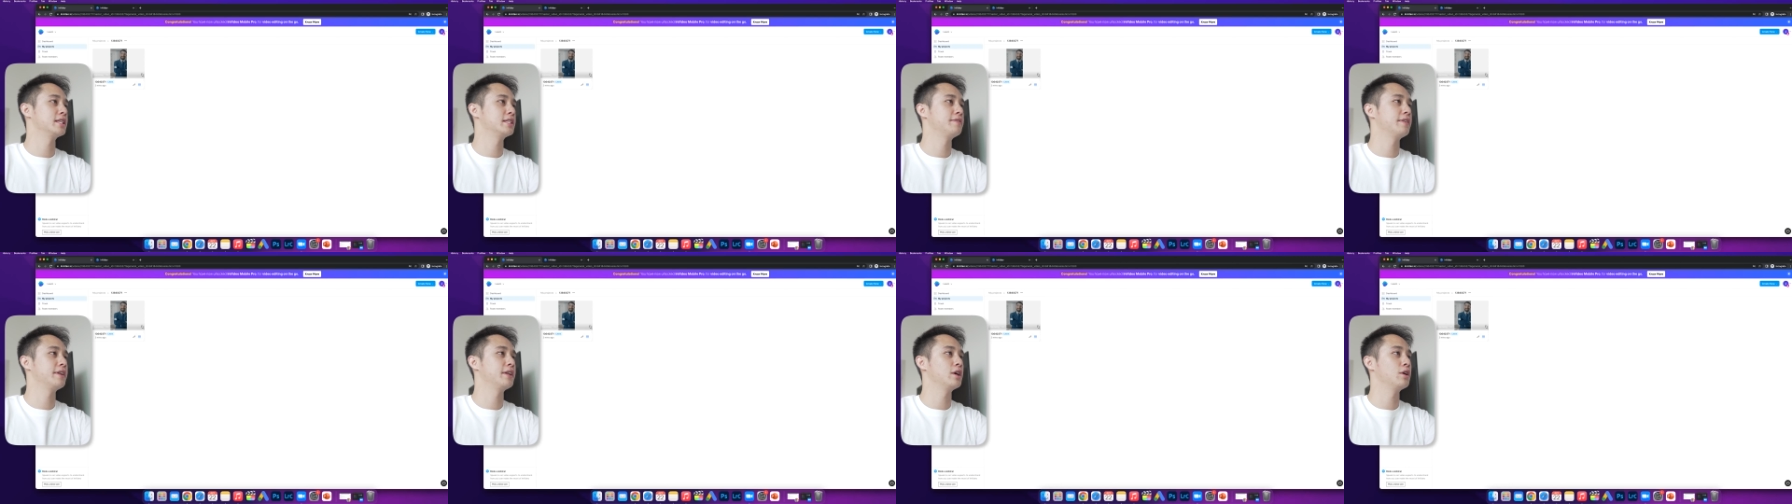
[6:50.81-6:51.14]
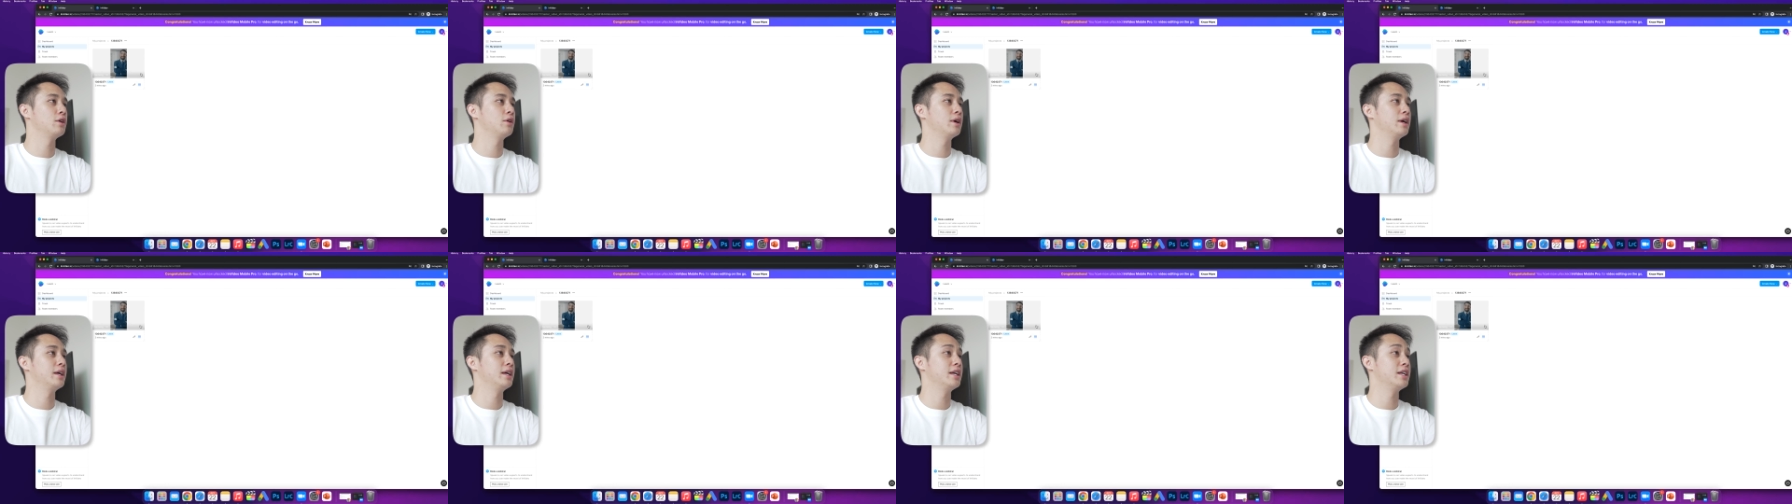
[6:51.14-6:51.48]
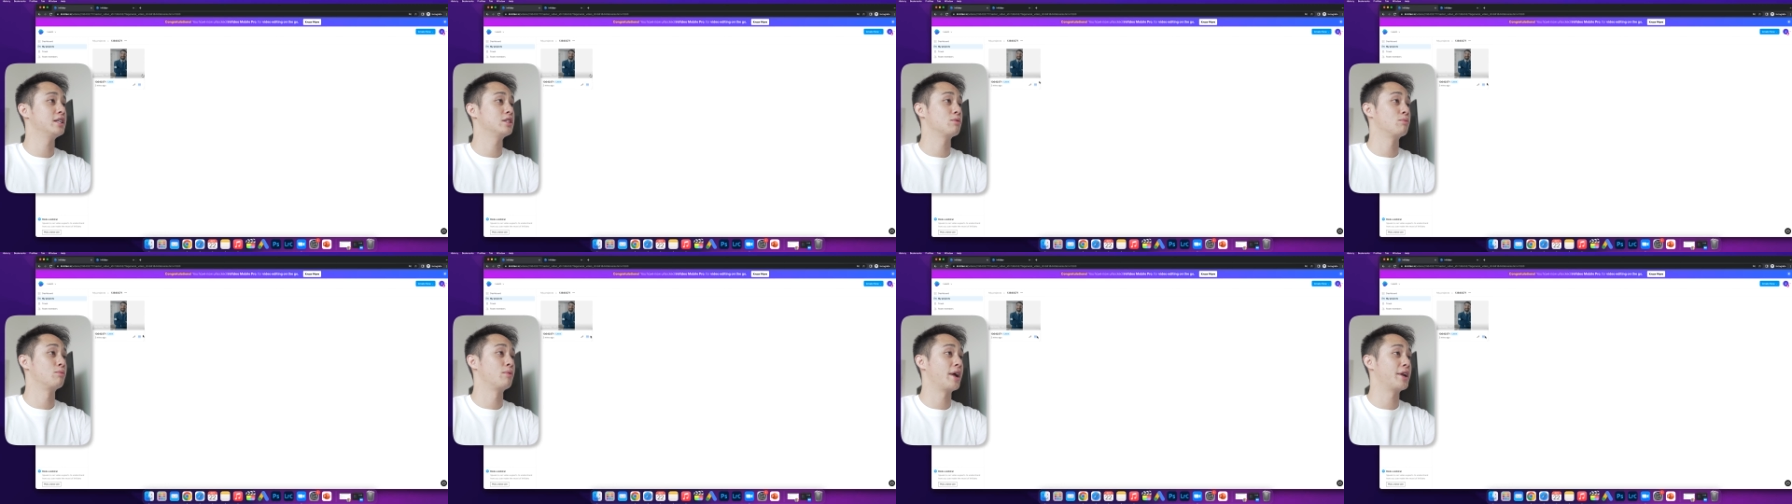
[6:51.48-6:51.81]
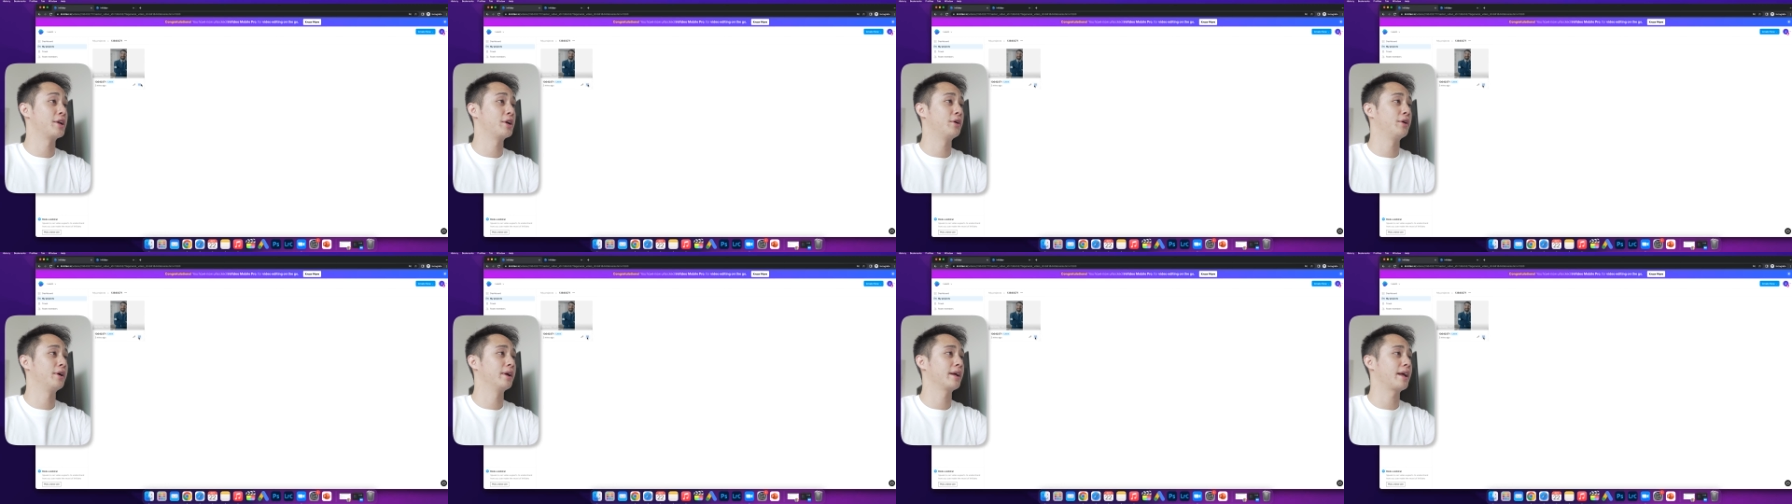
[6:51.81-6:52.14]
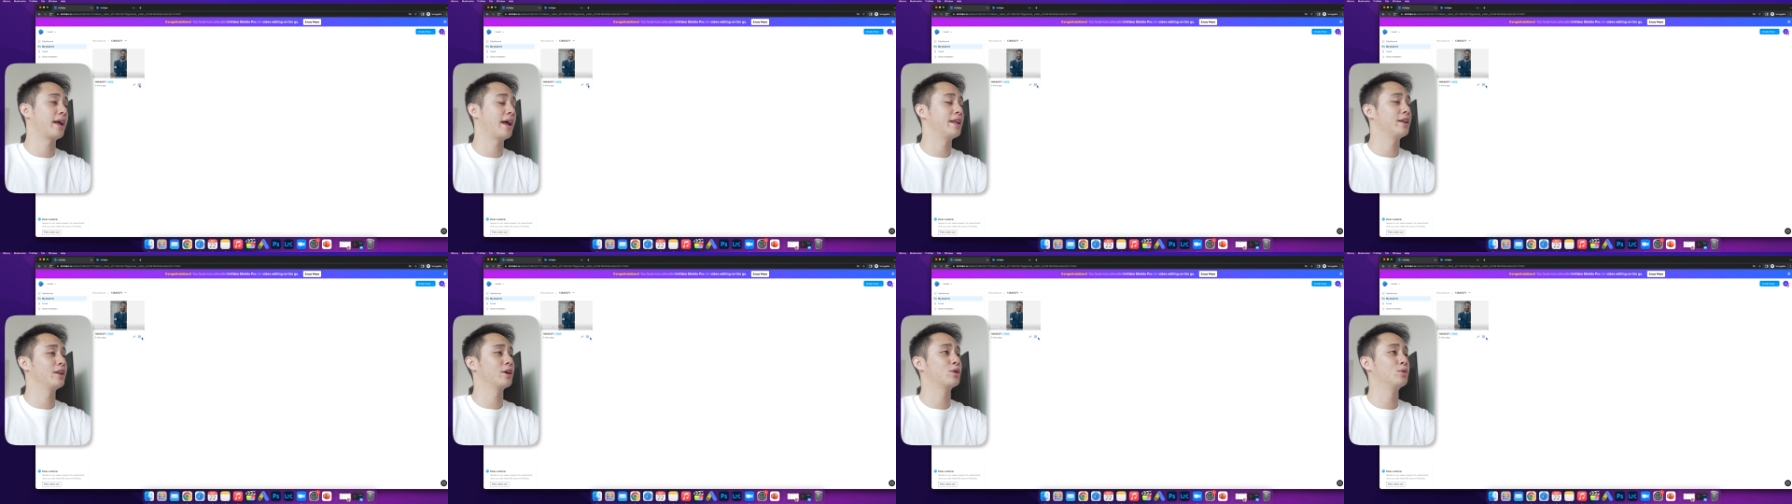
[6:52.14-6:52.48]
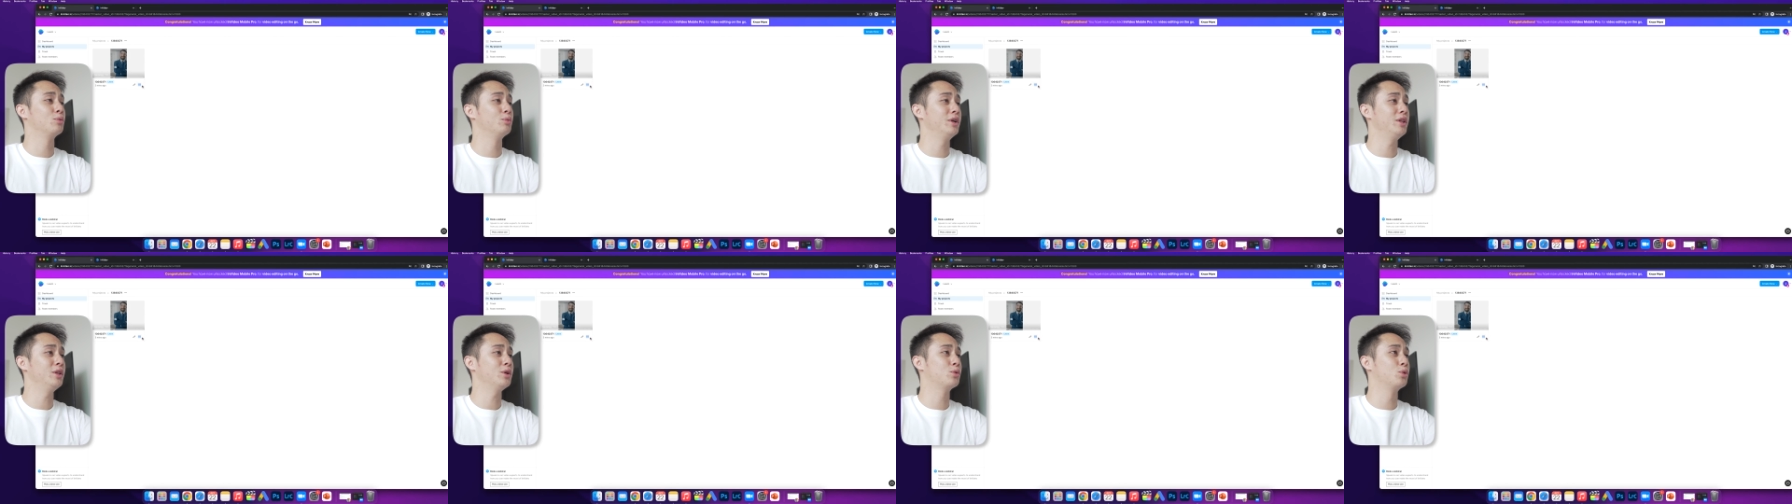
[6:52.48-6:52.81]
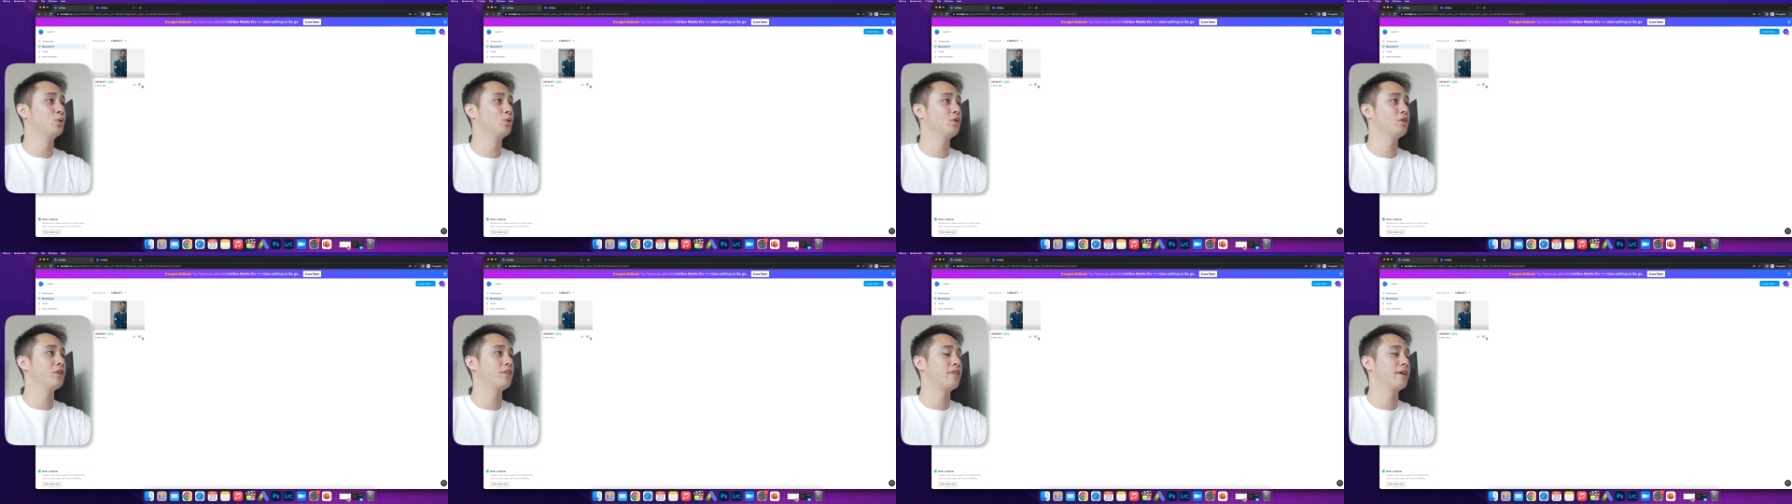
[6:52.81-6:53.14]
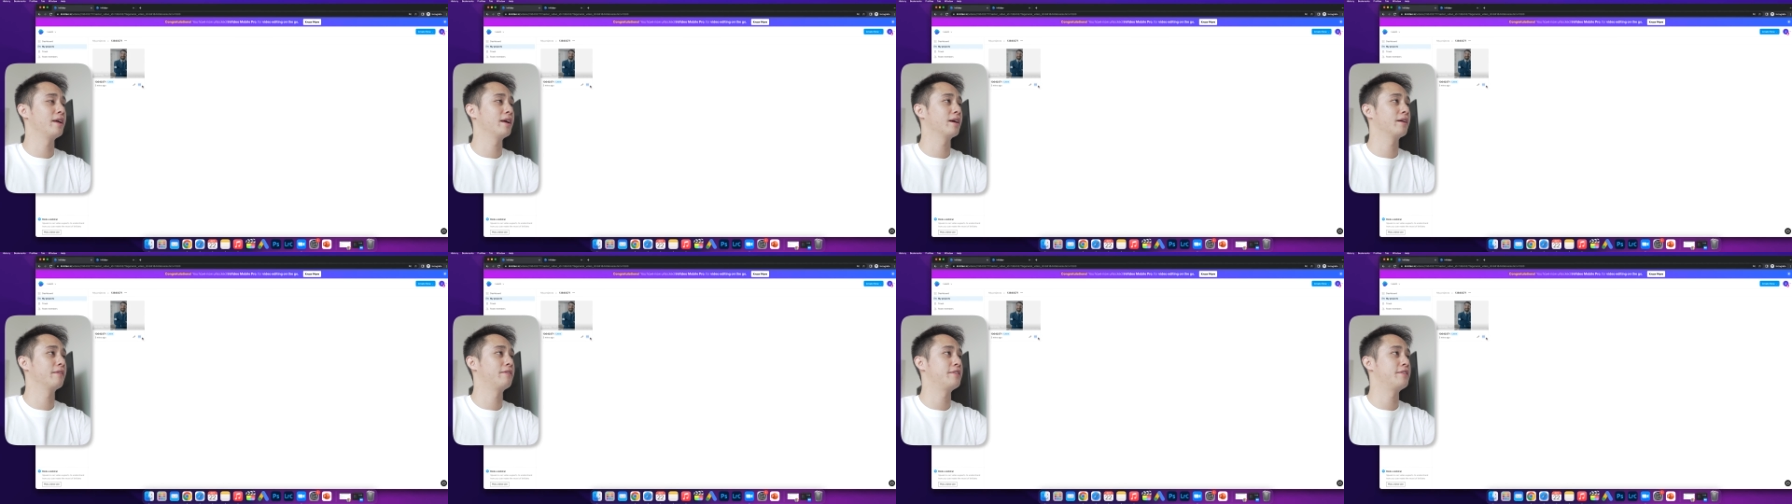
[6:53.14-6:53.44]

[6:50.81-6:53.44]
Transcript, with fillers: this video is rendering and the really cool thing,